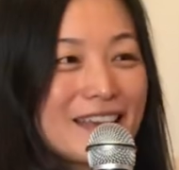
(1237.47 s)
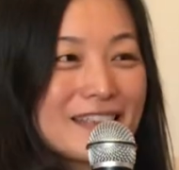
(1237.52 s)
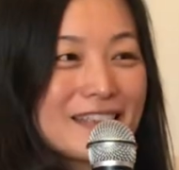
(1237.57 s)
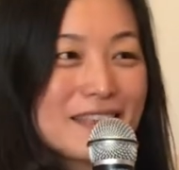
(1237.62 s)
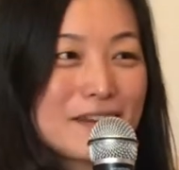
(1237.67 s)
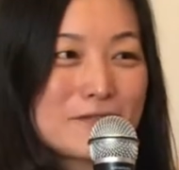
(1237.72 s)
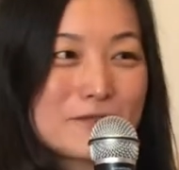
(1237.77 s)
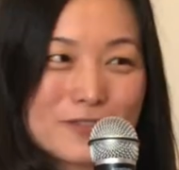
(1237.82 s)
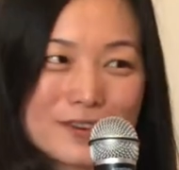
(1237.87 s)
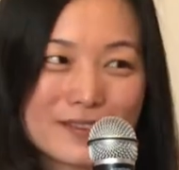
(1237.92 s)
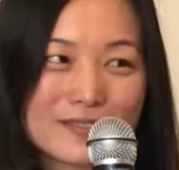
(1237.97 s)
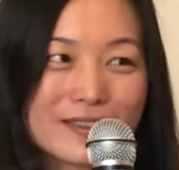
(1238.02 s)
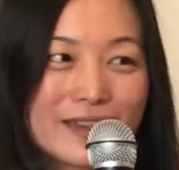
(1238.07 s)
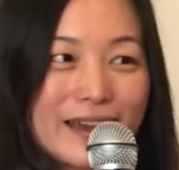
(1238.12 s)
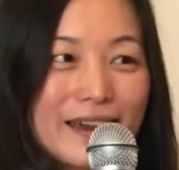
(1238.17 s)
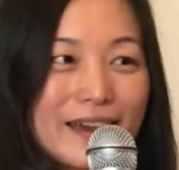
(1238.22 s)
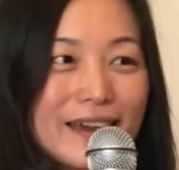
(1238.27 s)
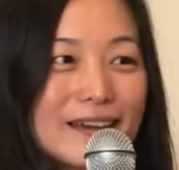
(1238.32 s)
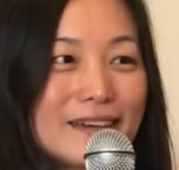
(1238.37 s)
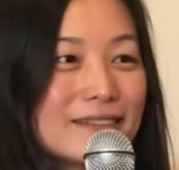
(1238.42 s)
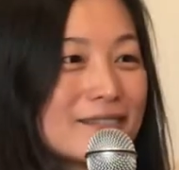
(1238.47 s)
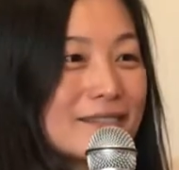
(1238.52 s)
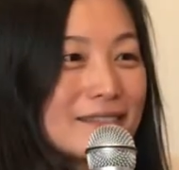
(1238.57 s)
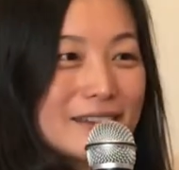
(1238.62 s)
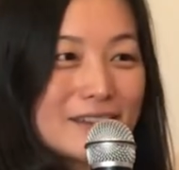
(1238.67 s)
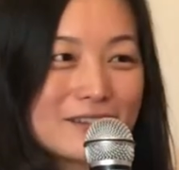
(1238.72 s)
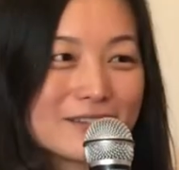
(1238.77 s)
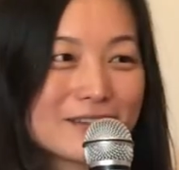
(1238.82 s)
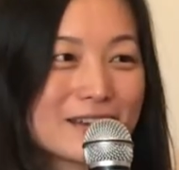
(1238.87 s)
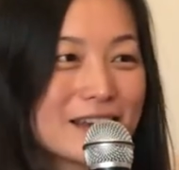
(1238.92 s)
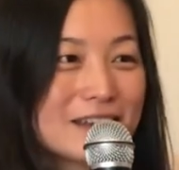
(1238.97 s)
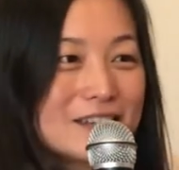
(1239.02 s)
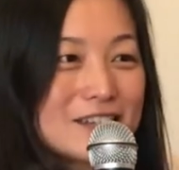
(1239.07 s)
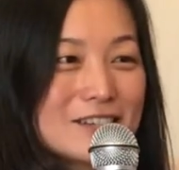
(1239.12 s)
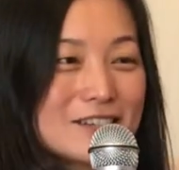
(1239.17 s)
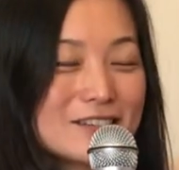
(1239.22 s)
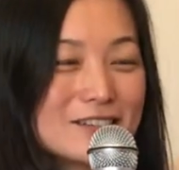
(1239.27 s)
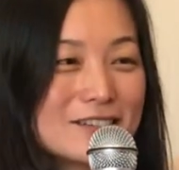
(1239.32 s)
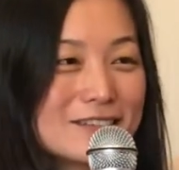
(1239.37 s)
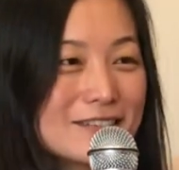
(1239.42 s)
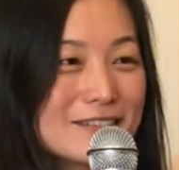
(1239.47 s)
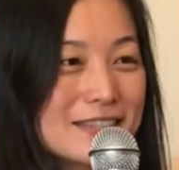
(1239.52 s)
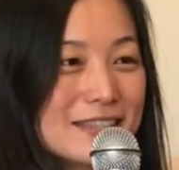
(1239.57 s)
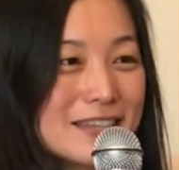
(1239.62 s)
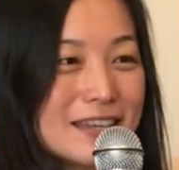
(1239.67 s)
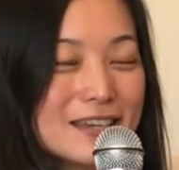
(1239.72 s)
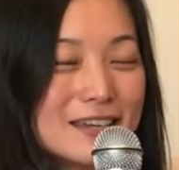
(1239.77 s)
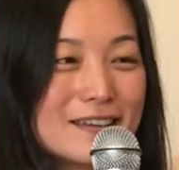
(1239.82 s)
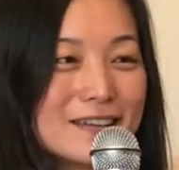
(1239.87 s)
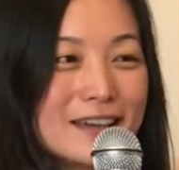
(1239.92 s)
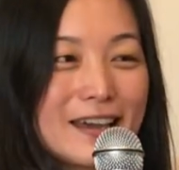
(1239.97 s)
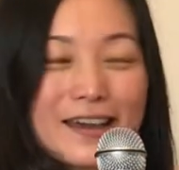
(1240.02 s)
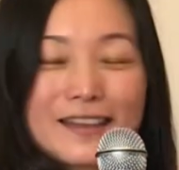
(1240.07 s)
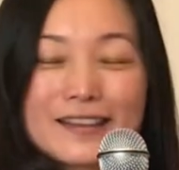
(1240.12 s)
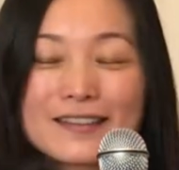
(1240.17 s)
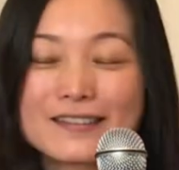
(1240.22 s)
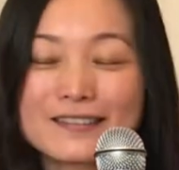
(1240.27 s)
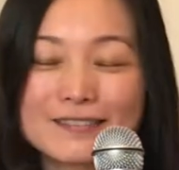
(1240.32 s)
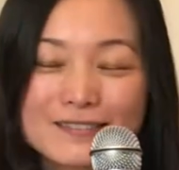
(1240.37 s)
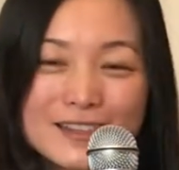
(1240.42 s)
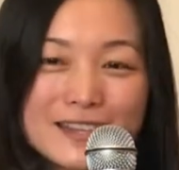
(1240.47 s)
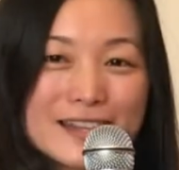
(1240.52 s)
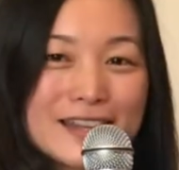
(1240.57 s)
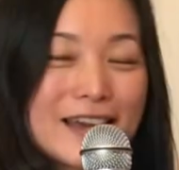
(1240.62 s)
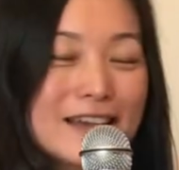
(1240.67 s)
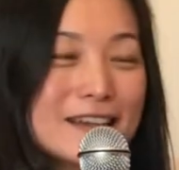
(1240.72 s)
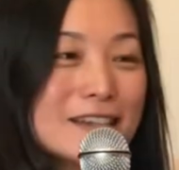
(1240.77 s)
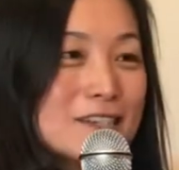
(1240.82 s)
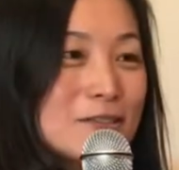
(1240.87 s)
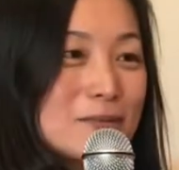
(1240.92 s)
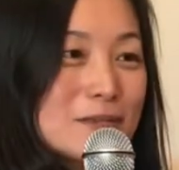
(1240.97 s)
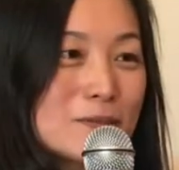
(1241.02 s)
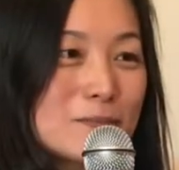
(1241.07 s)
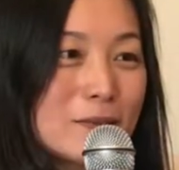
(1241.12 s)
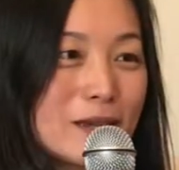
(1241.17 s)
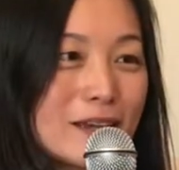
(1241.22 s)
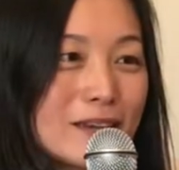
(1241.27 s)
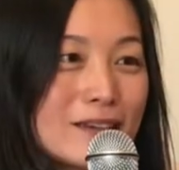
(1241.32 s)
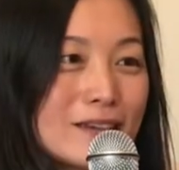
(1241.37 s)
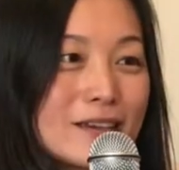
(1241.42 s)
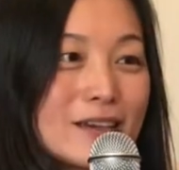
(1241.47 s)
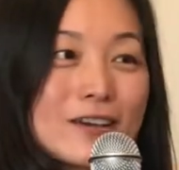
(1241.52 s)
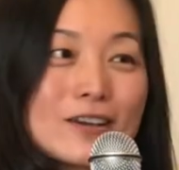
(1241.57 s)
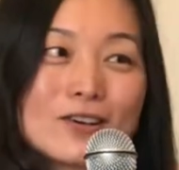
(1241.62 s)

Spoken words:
and then from there you get to see and connect with me,